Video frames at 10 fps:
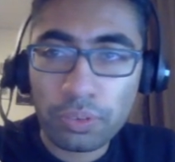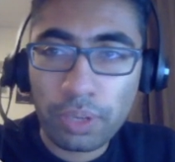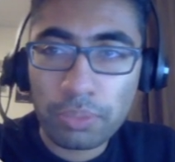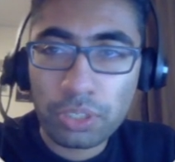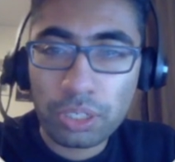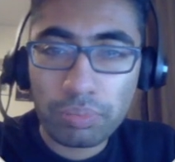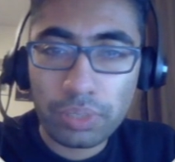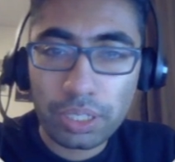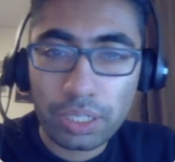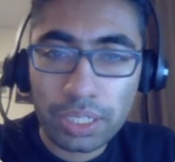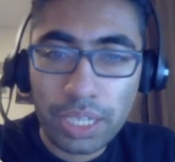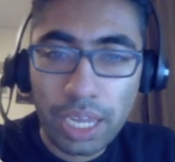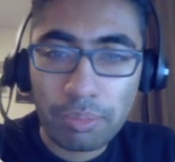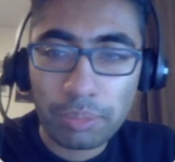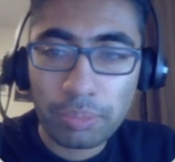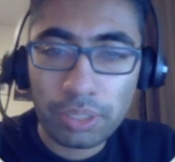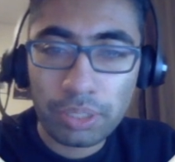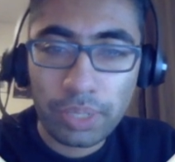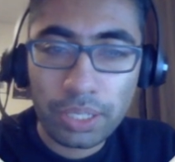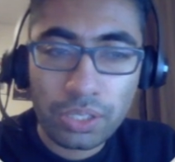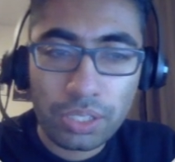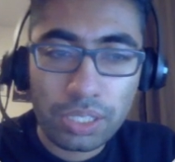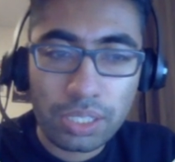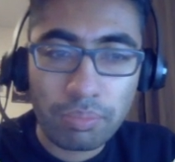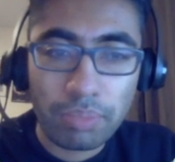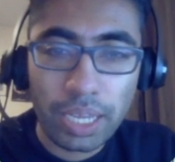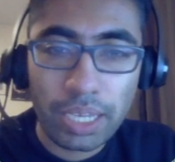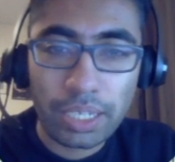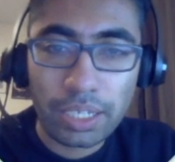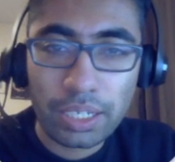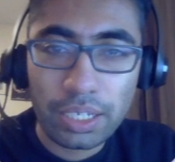I'm just going to bring a tab up here, right? So this is a blank